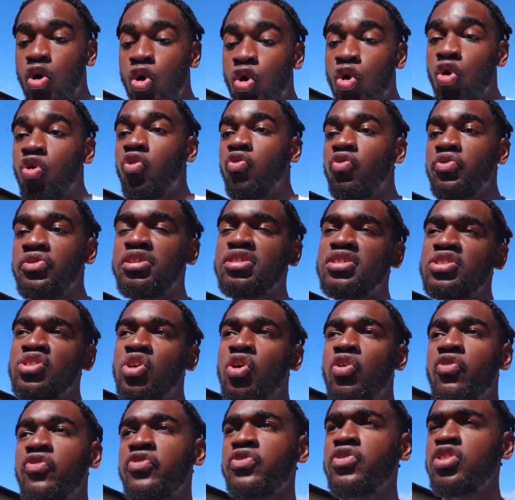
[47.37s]
over
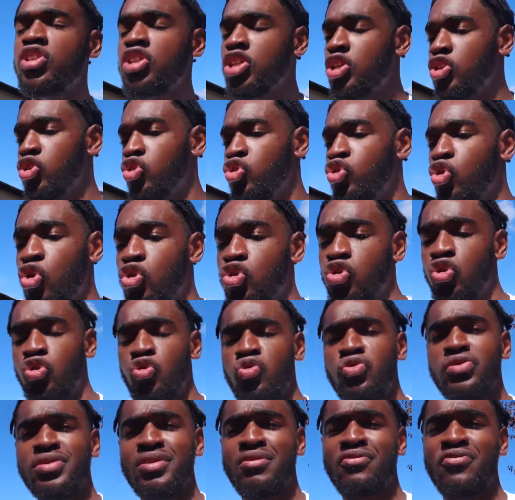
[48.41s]
yourself to not
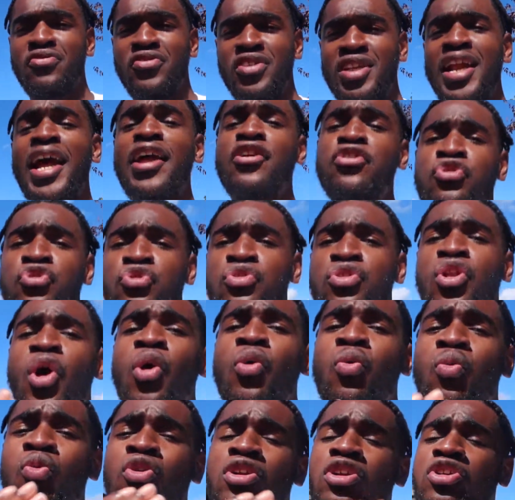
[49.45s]
do something that you
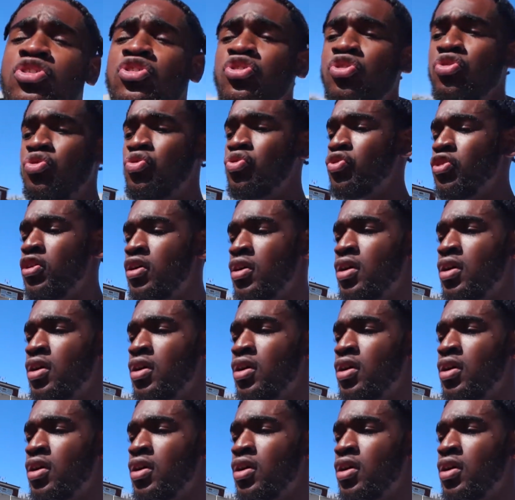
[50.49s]
don't want to do.